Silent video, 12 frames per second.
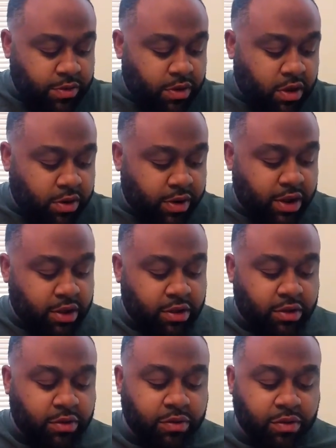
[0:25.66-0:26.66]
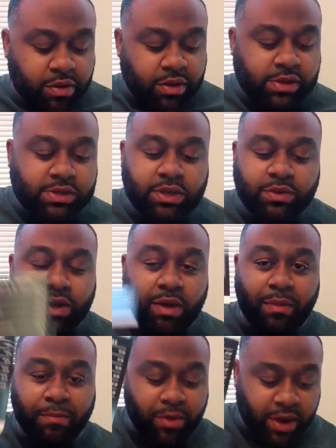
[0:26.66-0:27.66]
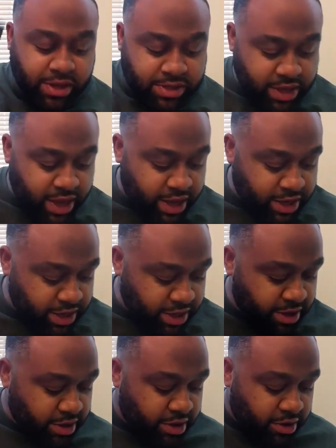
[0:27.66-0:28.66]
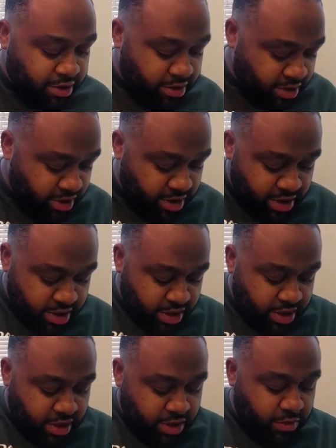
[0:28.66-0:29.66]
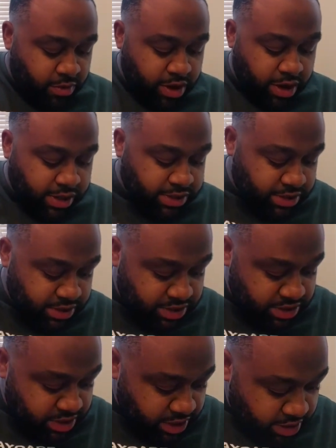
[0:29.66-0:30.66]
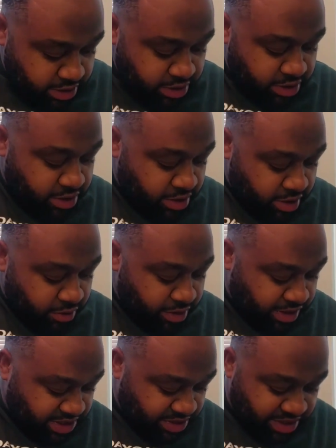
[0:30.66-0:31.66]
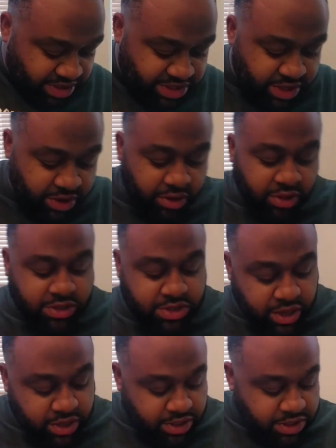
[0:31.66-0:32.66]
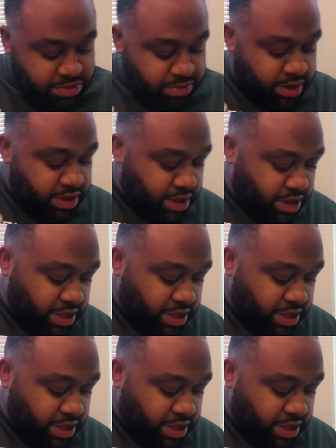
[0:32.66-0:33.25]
Alright, so we got my price guide here. Where is the sticker? I want to see what the sticker looks like this month.